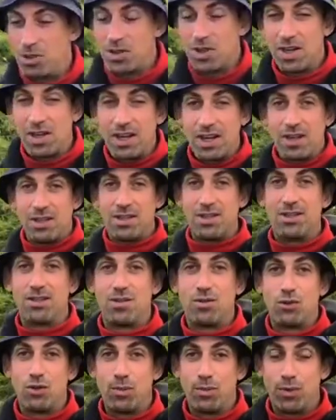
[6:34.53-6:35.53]
let it
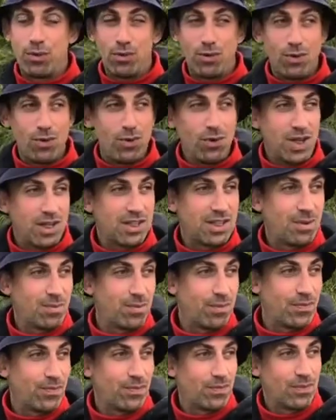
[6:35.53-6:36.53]
drip through as I'm
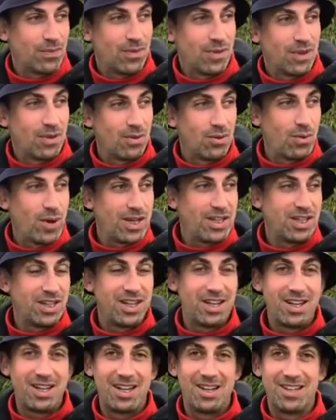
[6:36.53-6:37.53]
waiting
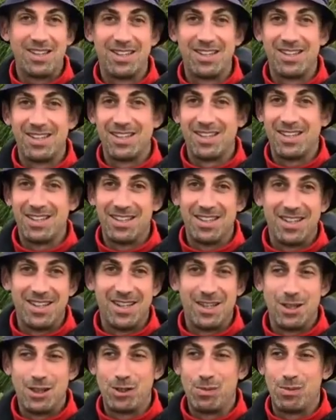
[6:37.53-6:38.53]
here in
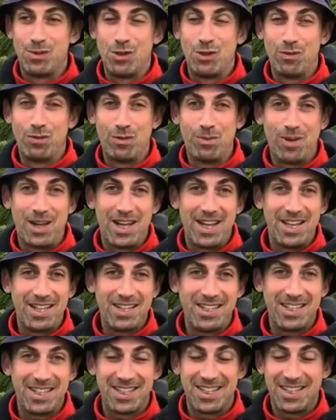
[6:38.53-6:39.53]
this beautiful place,